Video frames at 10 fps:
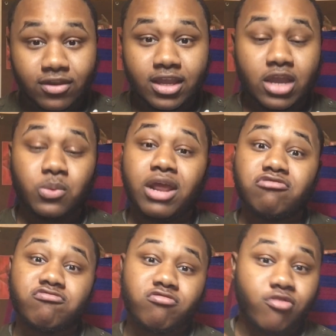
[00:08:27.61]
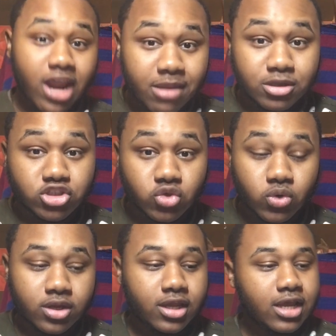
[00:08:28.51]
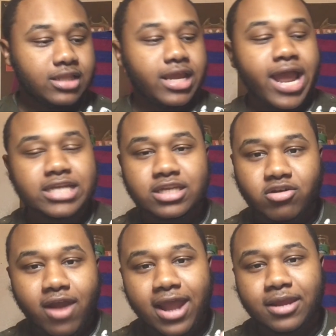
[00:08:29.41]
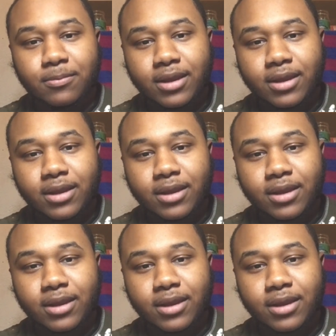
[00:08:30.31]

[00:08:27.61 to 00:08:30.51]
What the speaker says: and when they ram into it, they actually crack it, man.